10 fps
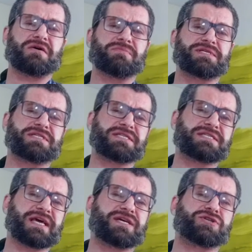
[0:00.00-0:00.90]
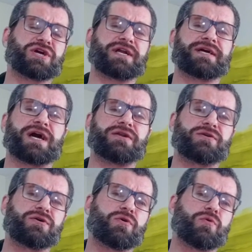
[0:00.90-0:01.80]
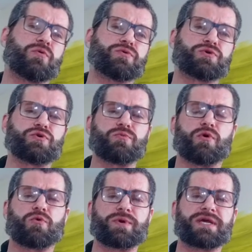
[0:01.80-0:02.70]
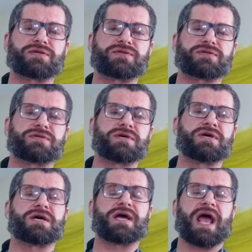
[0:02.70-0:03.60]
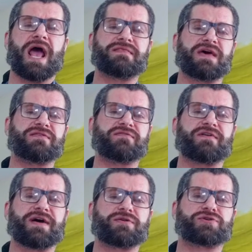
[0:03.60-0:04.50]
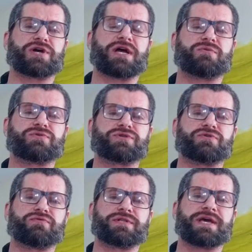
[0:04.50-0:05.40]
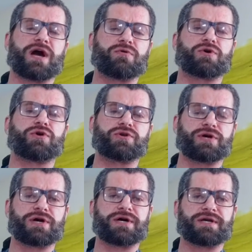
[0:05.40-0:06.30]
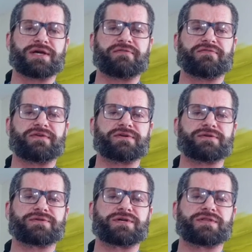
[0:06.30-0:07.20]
This is the second shot. I got 2 more weeks, and then the final shot, and we'll see really how good it feels.